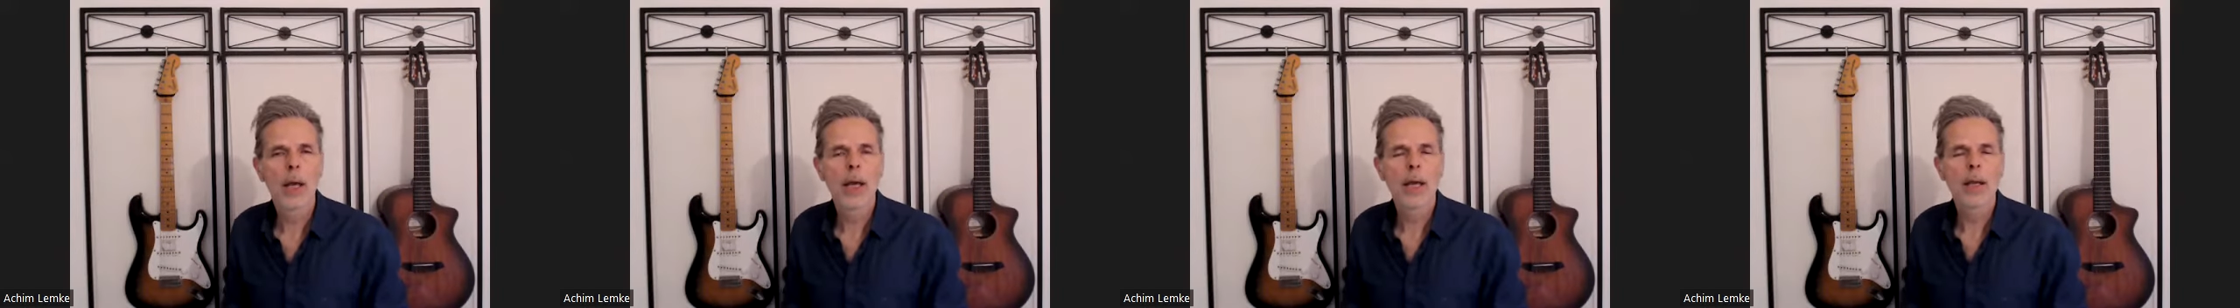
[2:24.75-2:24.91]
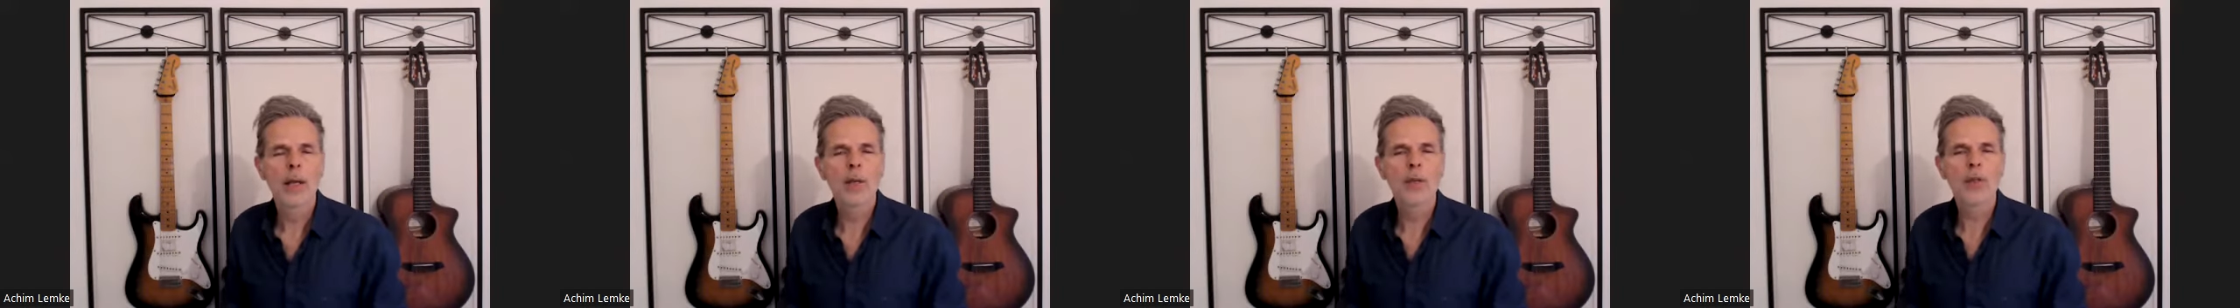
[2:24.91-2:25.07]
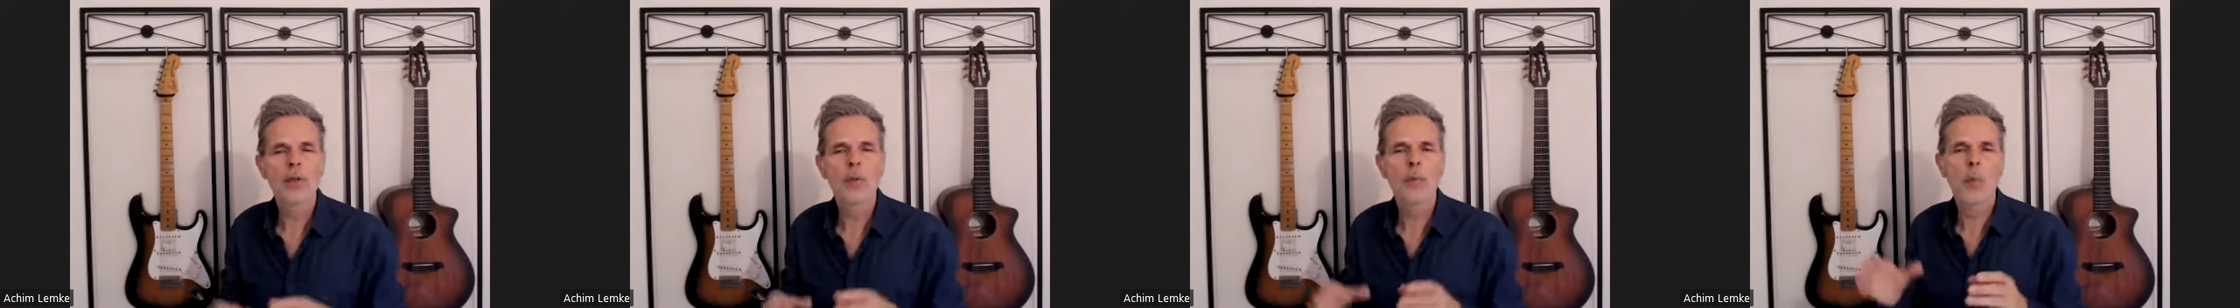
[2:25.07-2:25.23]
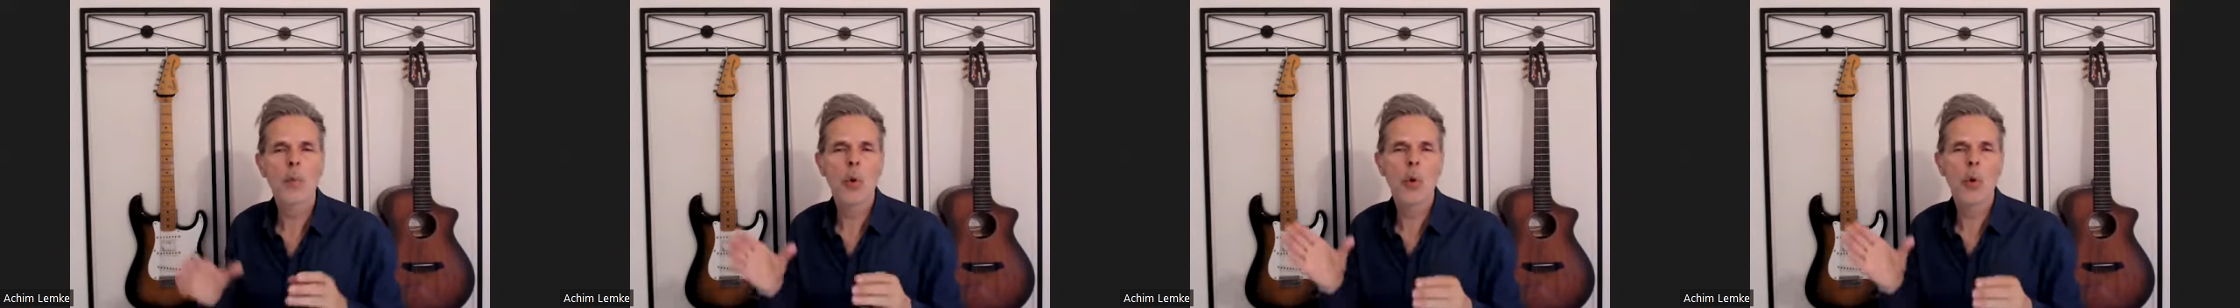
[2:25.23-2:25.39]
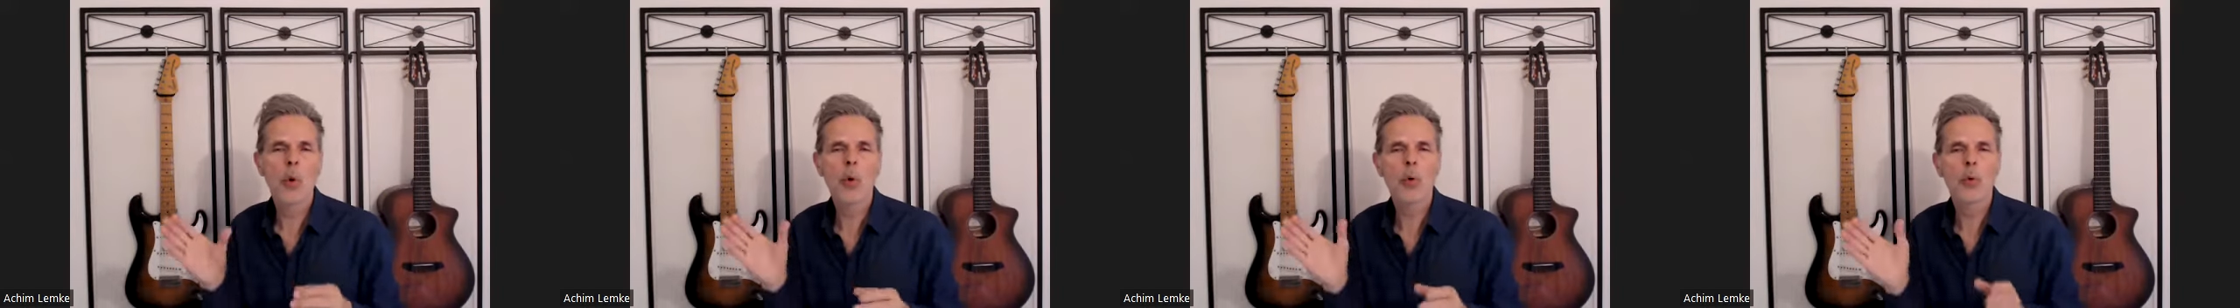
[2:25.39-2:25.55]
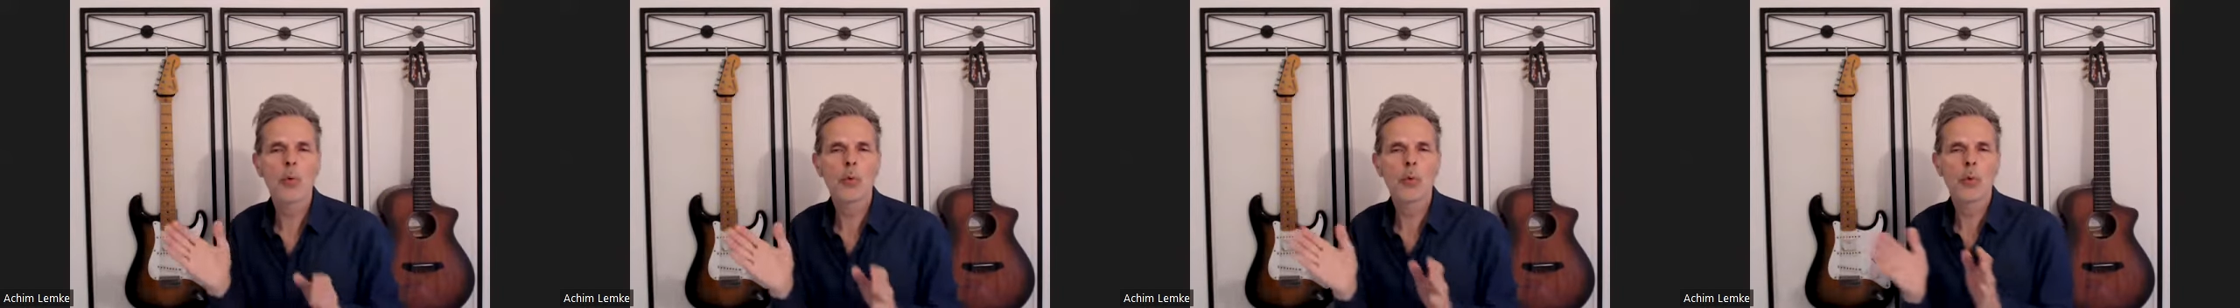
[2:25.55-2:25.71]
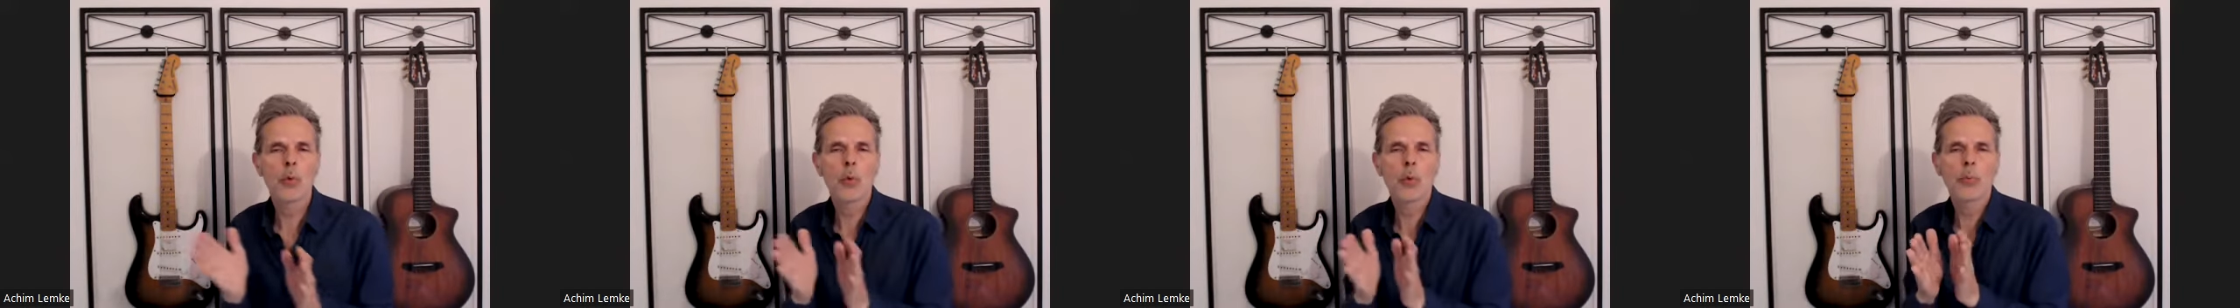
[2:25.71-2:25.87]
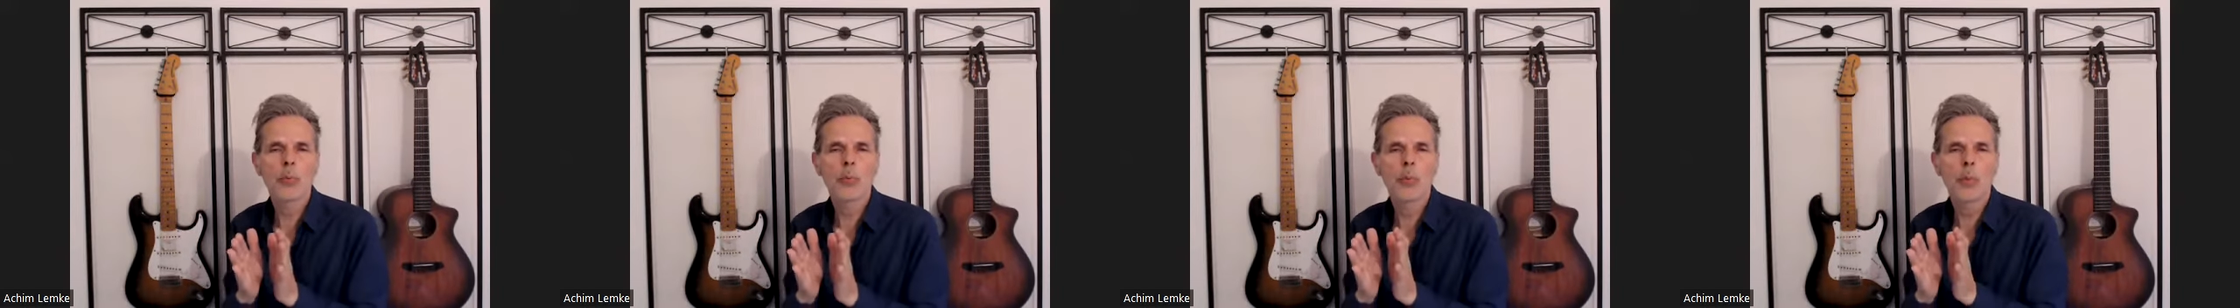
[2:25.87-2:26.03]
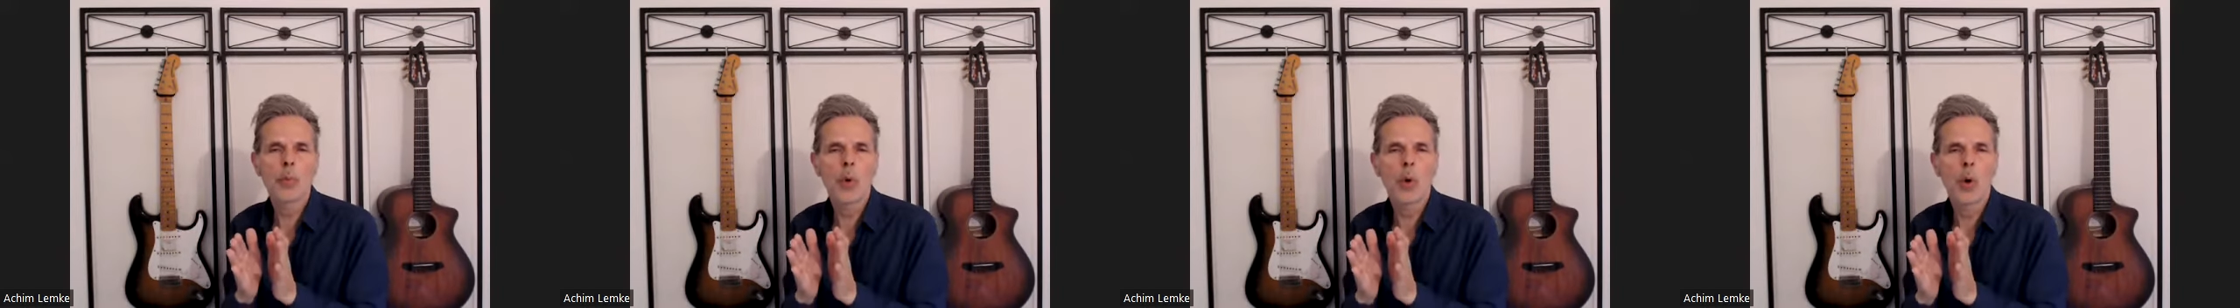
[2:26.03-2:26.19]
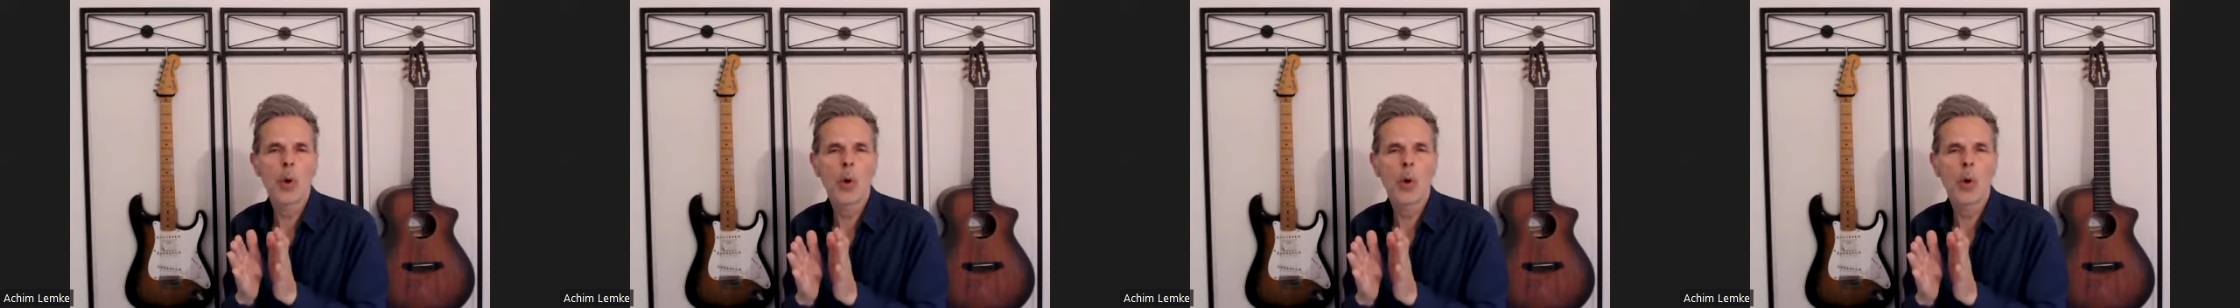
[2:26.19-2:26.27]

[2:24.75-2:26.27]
A small room